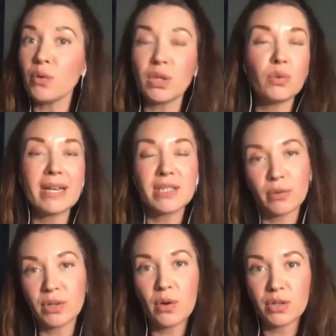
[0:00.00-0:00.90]
you and
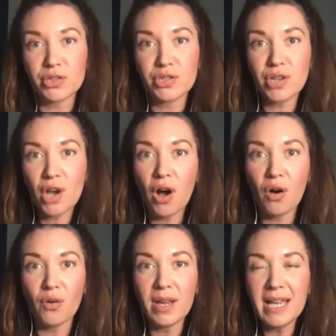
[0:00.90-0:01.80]
don't know your
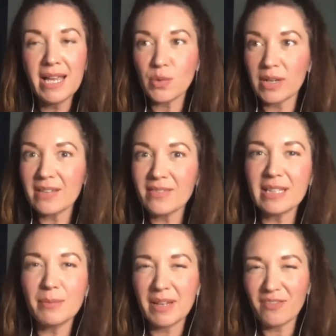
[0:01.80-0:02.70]
show, do you want to give a
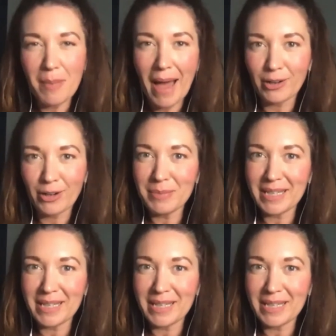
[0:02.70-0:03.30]
little bit of a background?